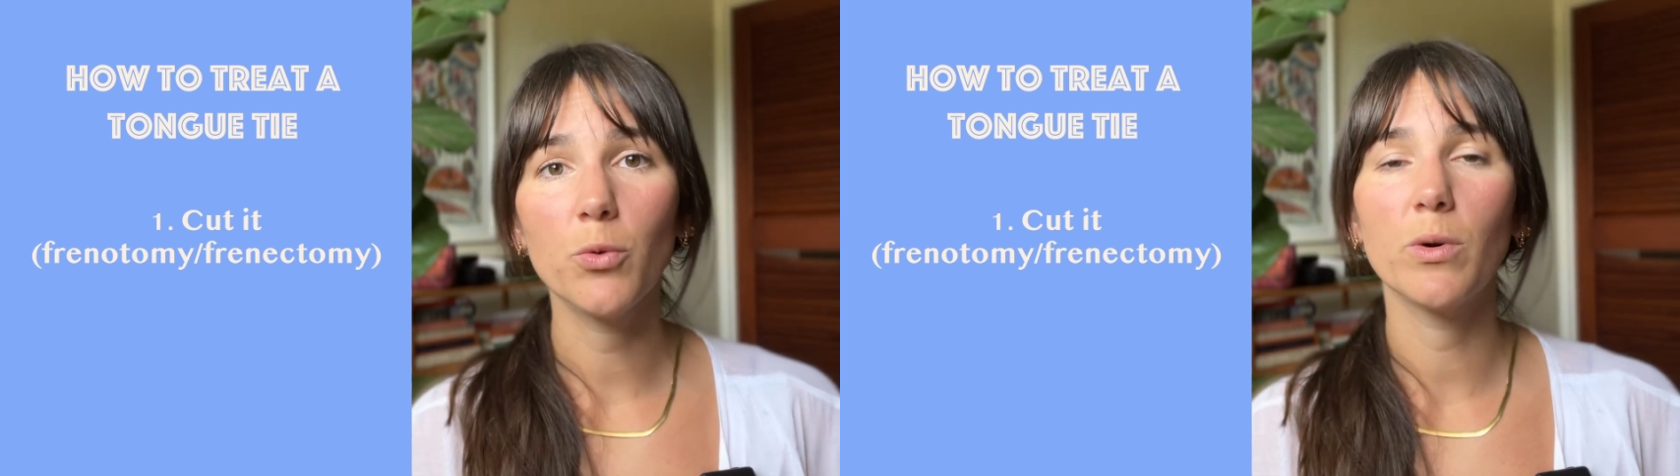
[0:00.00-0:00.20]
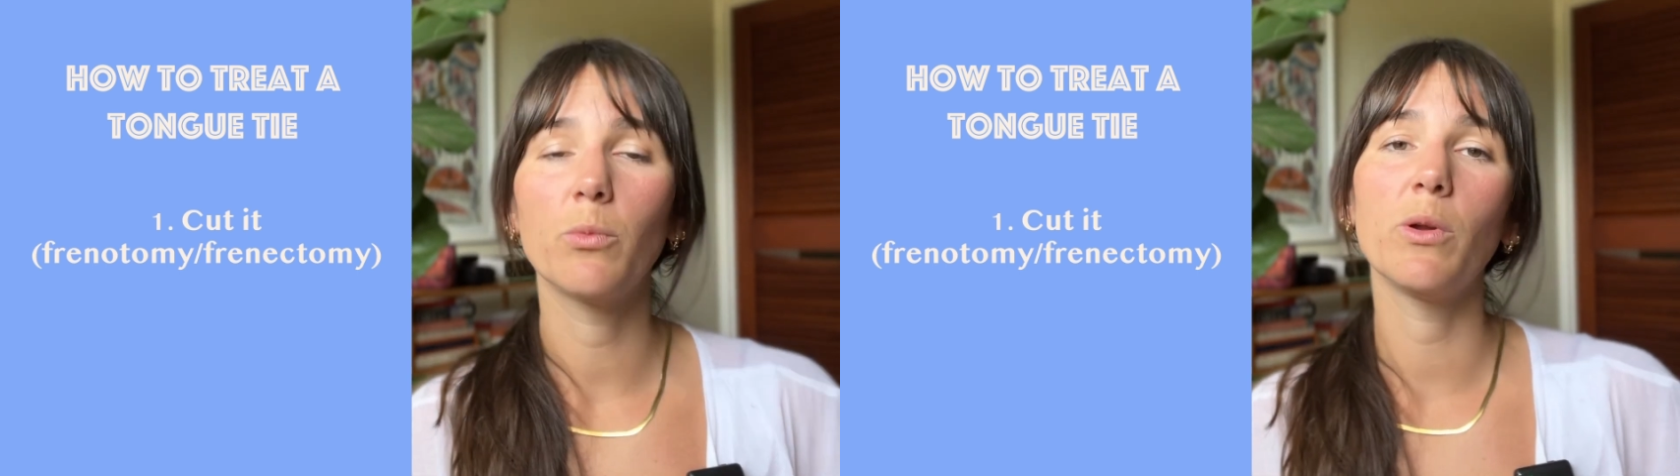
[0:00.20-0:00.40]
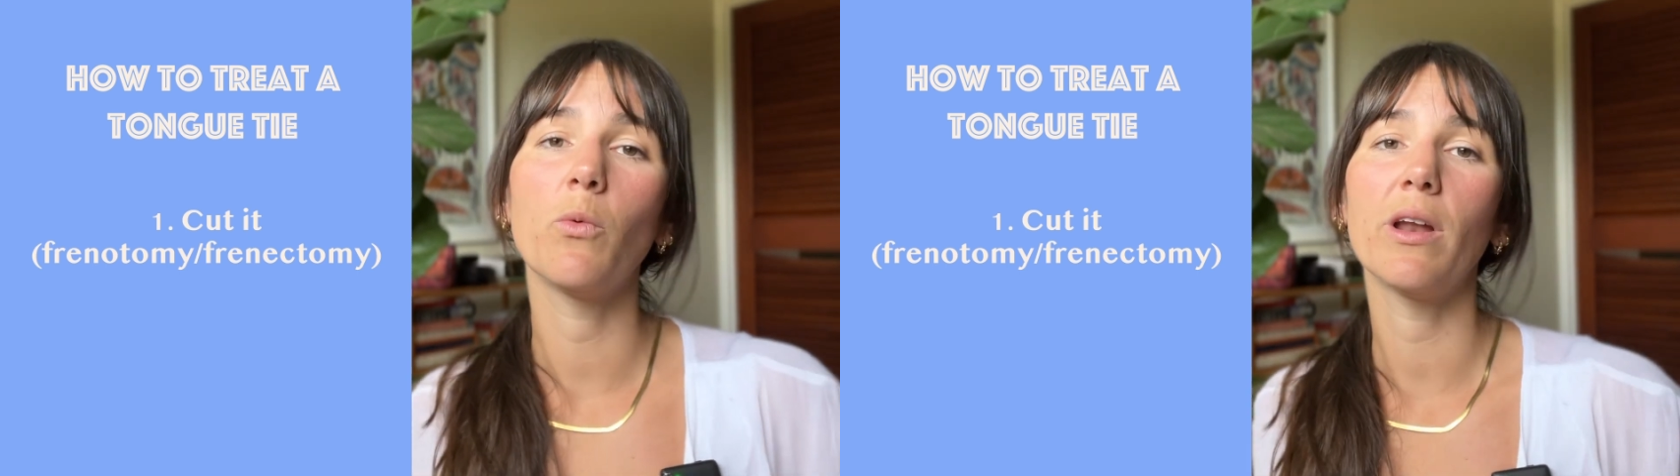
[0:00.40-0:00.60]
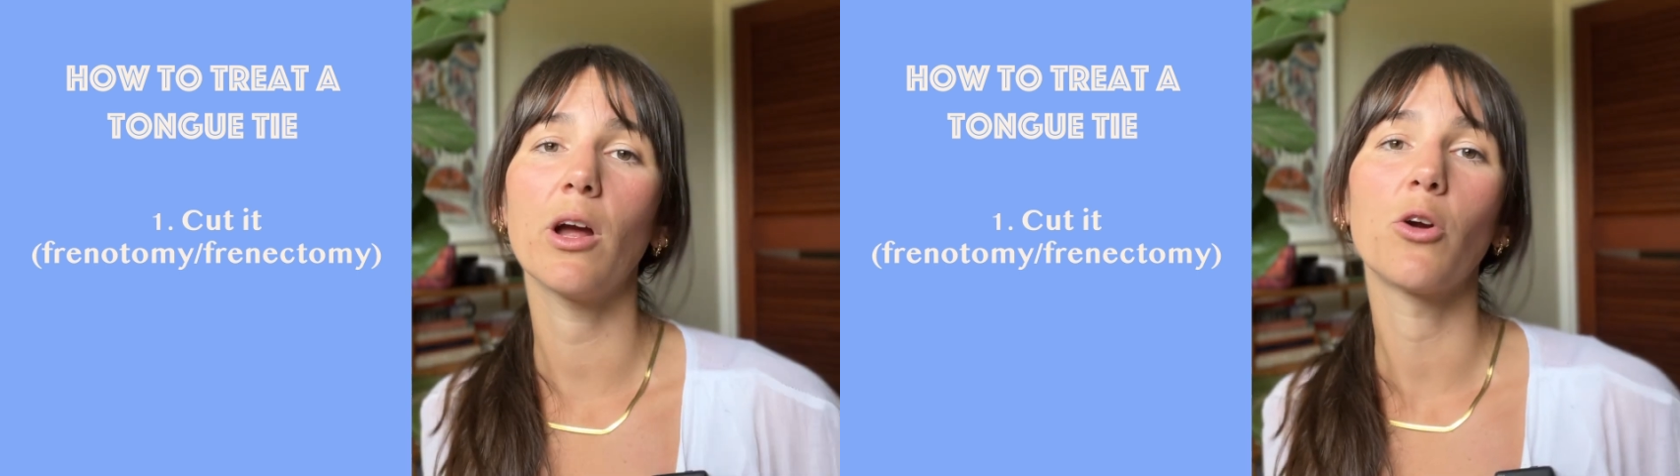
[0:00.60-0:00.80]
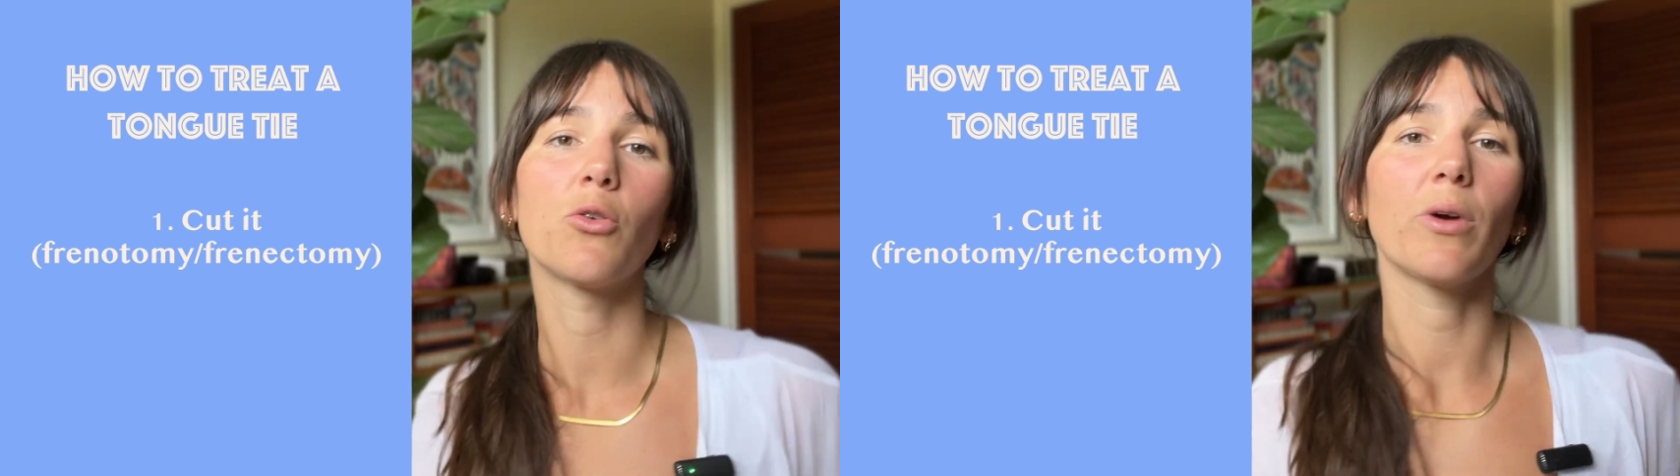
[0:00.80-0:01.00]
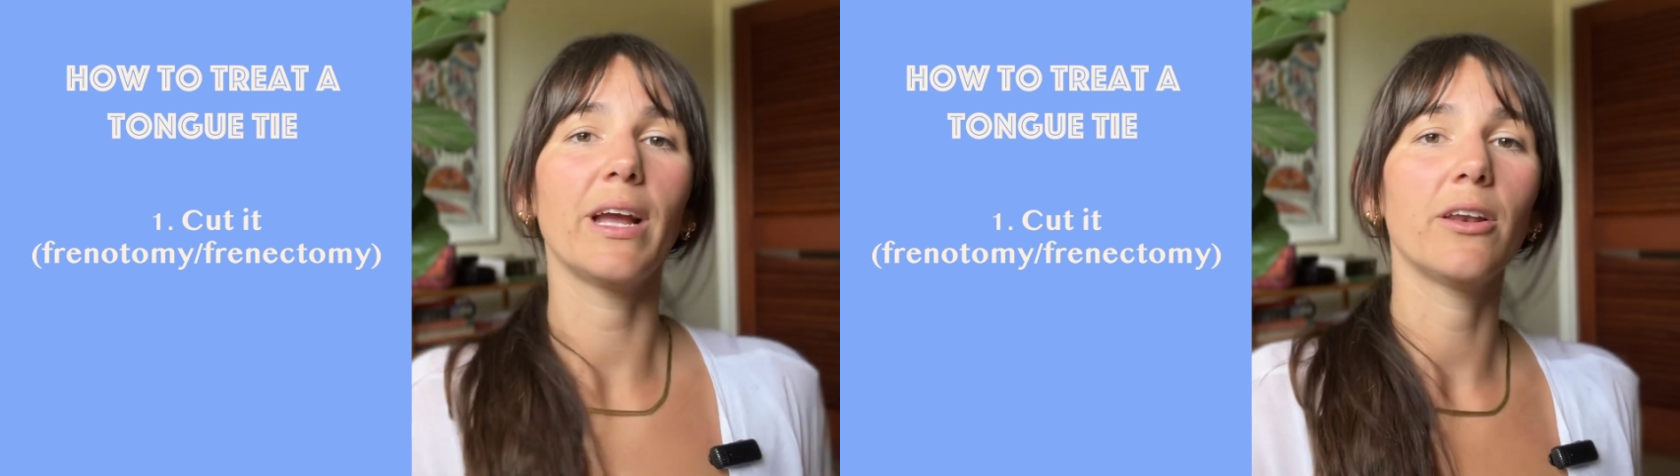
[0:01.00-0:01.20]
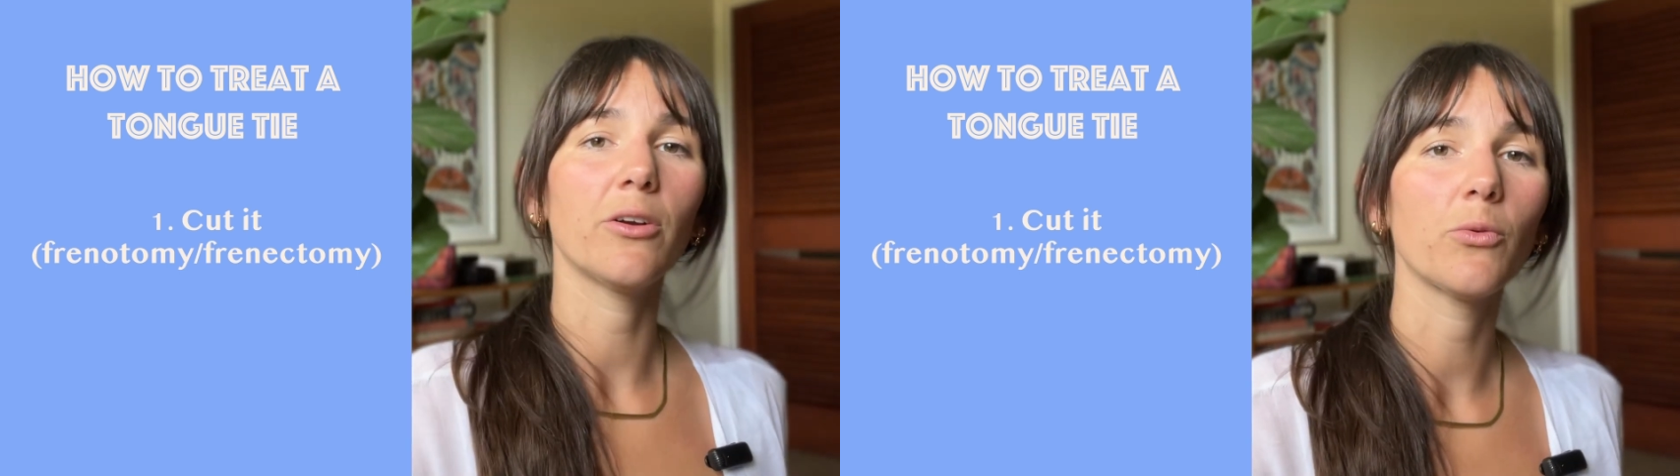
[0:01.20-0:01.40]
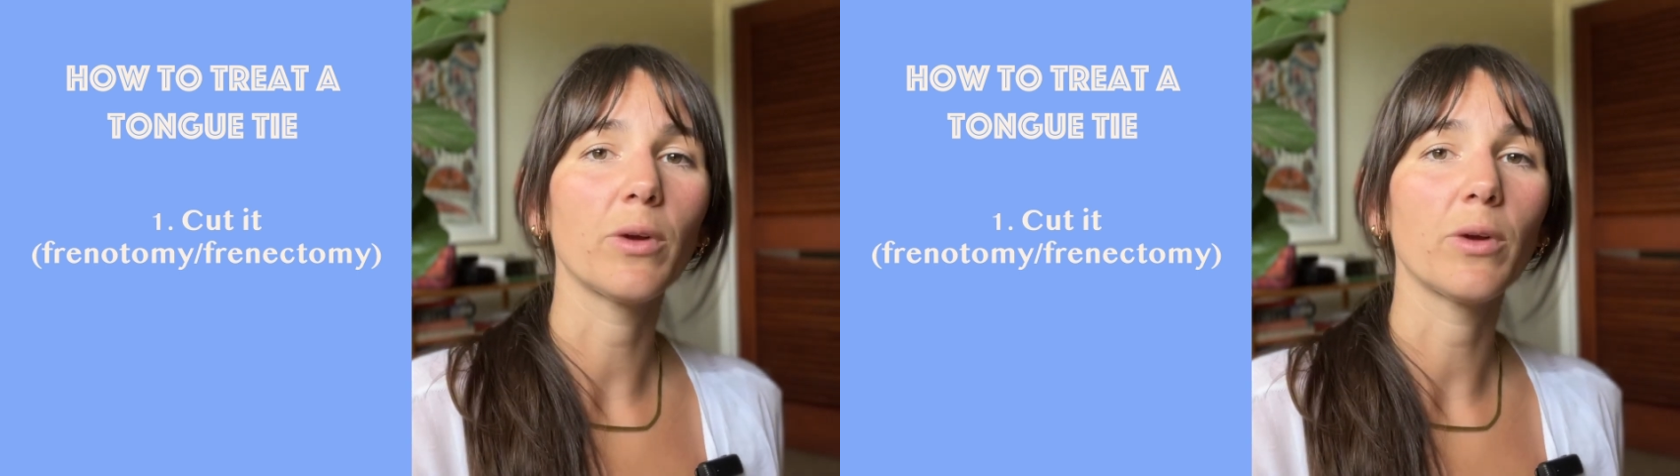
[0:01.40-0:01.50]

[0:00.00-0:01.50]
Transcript: when we want a greater